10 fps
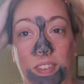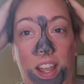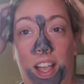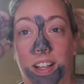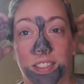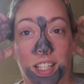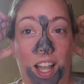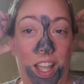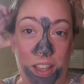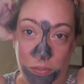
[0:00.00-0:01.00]
as
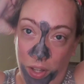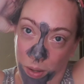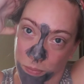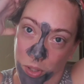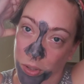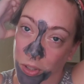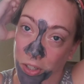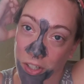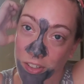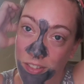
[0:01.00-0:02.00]
I have come to
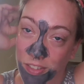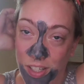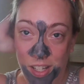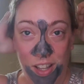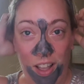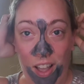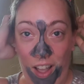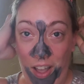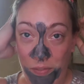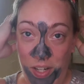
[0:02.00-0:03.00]
learn,
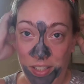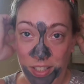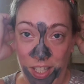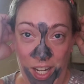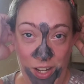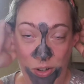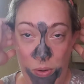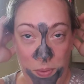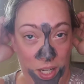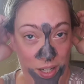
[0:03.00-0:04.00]
obviously
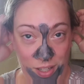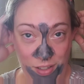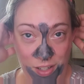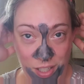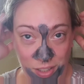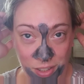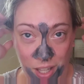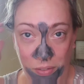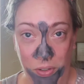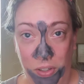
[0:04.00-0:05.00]
nobody is
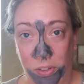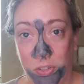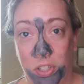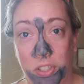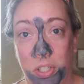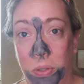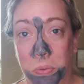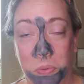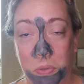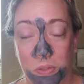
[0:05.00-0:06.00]
ever allergic to
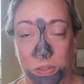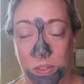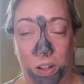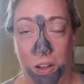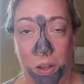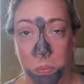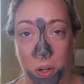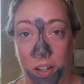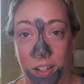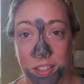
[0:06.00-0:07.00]
all
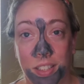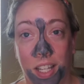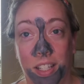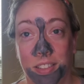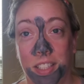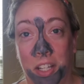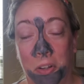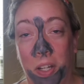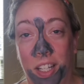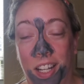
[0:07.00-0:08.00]
products. It's
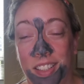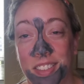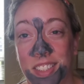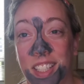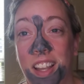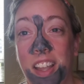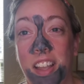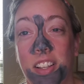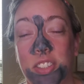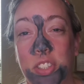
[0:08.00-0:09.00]
ingredients.
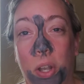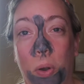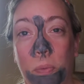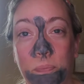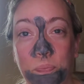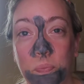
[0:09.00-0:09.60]
So